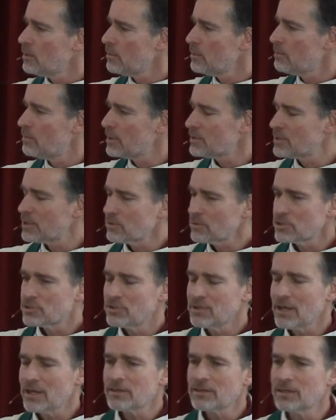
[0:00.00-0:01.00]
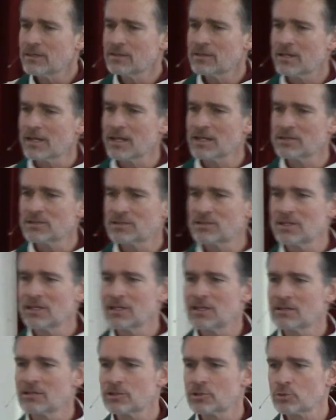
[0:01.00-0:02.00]
But there is nothing that I
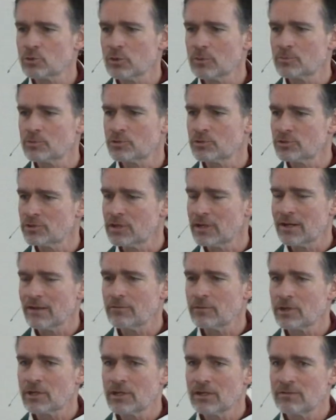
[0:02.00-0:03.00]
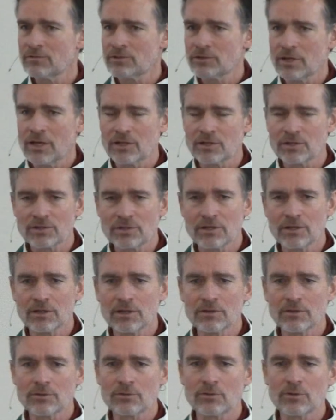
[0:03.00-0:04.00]
see in the scriptures that ever gives us the
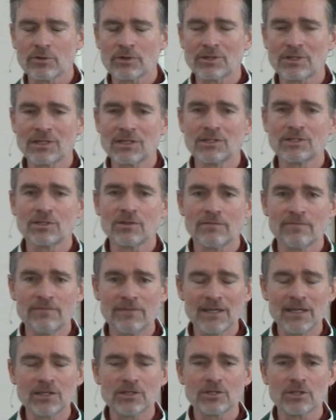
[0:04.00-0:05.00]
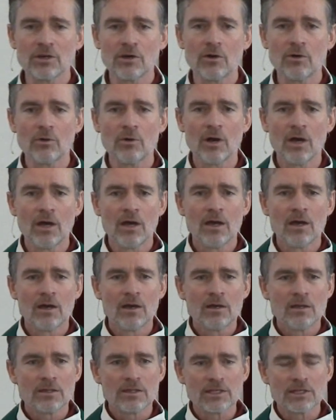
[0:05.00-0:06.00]
authority to veto
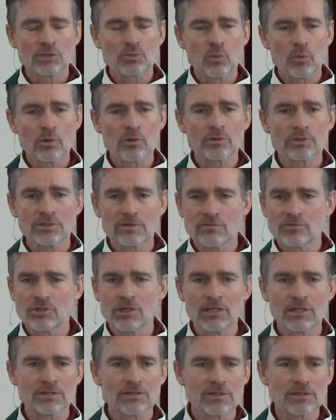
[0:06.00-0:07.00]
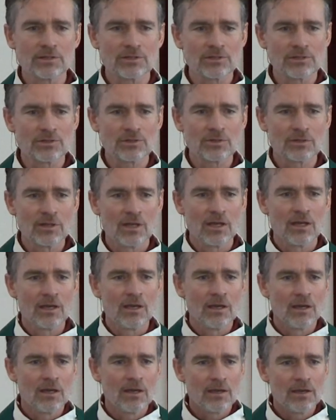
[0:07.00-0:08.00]
these words of Jesus
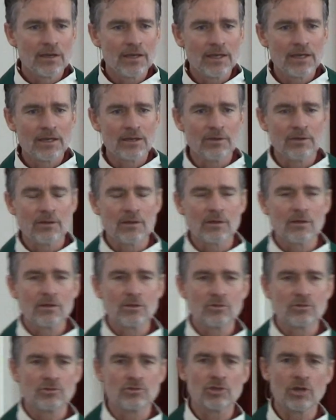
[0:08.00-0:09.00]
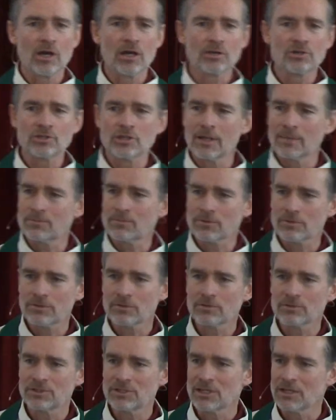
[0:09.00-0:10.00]
in John chapter
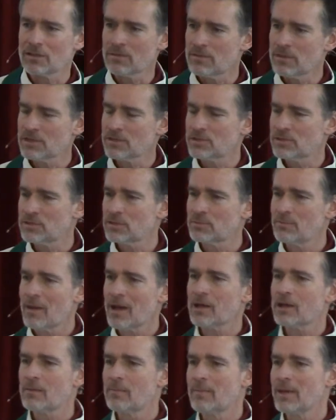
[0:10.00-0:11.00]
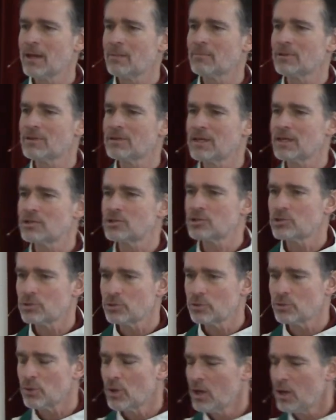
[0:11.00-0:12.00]
13. "This is my commandment, that
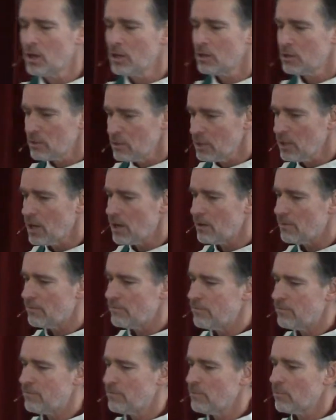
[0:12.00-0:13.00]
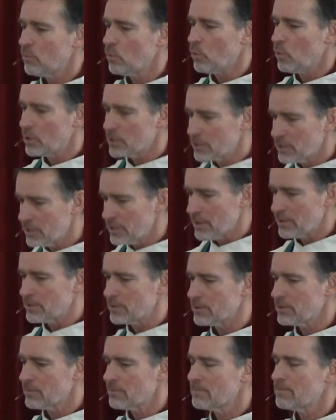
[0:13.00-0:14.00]
you love one
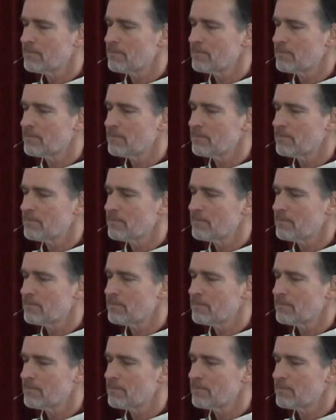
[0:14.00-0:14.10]
another."